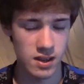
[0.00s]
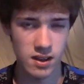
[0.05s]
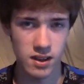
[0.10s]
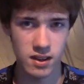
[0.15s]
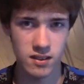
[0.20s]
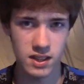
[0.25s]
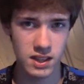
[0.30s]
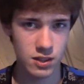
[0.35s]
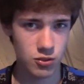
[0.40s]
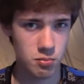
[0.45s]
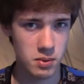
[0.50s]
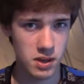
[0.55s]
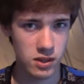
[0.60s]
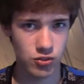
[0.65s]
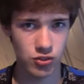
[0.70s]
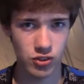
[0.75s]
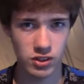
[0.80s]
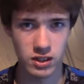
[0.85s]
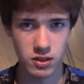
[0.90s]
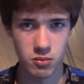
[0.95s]
That's
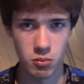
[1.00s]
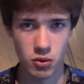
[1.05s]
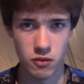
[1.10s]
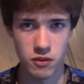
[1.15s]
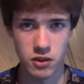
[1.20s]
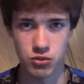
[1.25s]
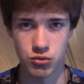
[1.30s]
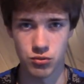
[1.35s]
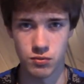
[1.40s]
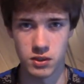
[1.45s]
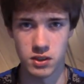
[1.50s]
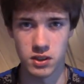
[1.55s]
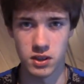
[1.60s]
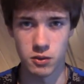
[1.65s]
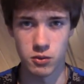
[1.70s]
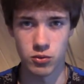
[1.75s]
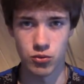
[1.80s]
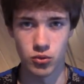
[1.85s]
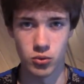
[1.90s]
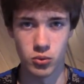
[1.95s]
basically what this
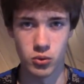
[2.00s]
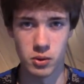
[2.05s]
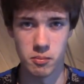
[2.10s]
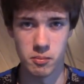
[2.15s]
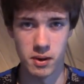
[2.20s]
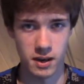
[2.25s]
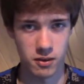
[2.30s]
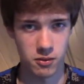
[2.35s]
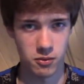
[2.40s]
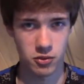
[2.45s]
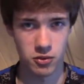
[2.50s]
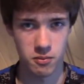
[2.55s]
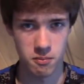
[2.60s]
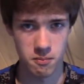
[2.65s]
video is all about.